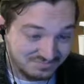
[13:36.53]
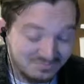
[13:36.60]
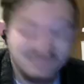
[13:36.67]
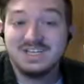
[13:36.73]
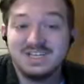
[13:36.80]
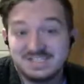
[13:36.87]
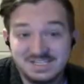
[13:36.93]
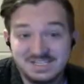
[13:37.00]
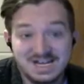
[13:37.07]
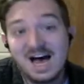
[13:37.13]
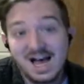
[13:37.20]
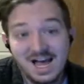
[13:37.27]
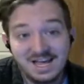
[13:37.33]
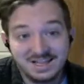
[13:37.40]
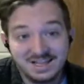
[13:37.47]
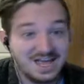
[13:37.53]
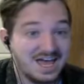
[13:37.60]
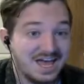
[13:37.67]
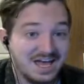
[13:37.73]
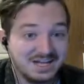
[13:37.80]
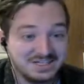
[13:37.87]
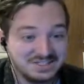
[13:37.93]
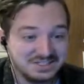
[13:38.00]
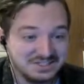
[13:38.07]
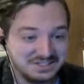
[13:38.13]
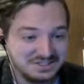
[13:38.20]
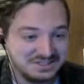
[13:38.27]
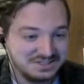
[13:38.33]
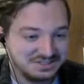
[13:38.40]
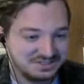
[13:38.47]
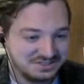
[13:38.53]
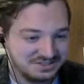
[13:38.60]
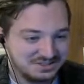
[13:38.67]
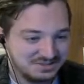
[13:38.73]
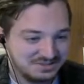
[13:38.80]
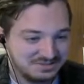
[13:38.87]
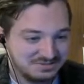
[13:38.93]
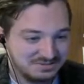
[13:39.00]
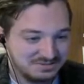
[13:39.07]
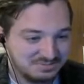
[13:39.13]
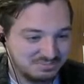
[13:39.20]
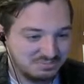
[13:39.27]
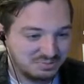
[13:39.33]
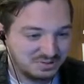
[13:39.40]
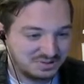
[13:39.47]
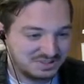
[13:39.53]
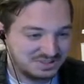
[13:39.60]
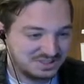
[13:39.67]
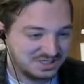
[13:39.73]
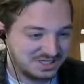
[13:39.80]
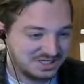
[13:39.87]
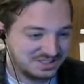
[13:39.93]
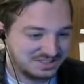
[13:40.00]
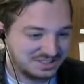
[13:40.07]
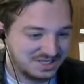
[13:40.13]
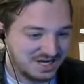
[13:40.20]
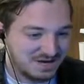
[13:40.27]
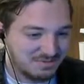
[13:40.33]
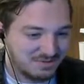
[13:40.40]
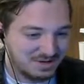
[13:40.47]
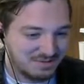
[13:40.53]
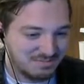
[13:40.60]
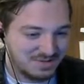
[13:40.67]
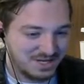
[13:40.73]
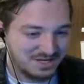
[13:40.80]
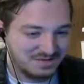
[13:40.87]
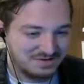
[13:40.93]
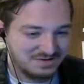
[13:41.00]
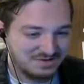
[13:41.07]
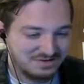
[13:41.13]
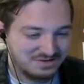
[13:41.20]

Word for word: It's an island, but uh, it's not what I meant.